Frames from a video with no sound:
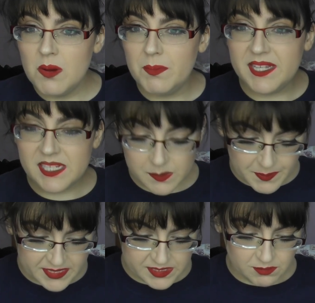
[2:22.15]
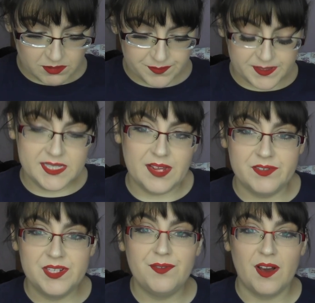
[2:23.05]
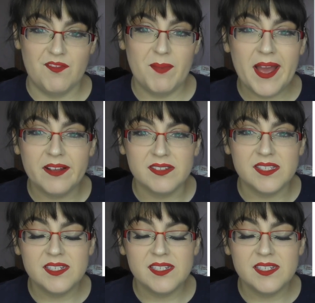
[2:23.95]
But this is being sold for £75.